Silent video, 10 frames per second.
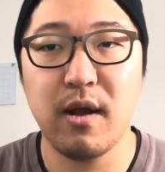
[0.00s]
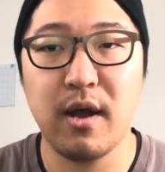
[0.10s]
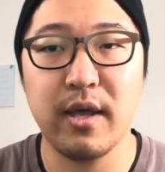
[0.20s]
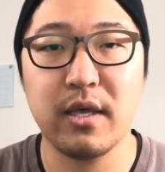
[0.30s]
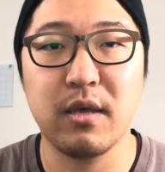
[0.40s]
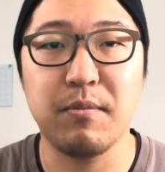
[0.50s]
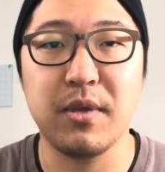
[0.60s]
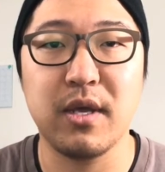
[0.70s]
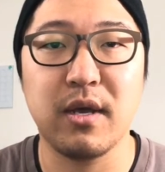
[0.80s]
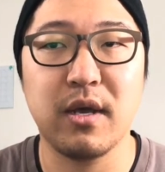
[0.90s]
It could
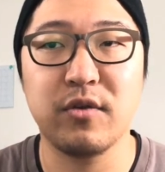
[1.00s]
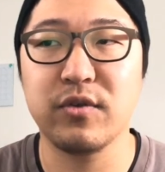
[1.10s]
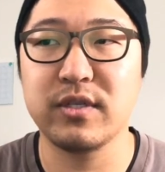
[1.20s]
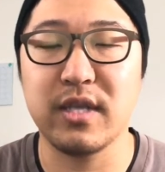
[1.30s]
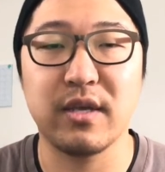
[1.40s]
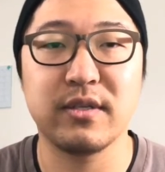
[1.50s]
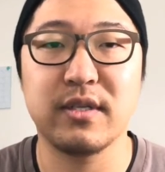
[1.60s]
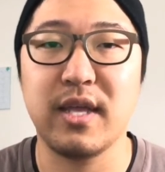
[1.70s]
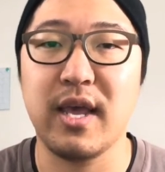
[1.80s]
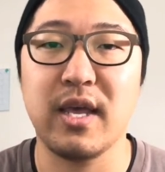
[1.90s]
be 100 sales a
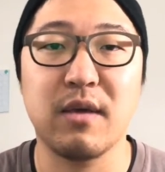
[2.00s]
day.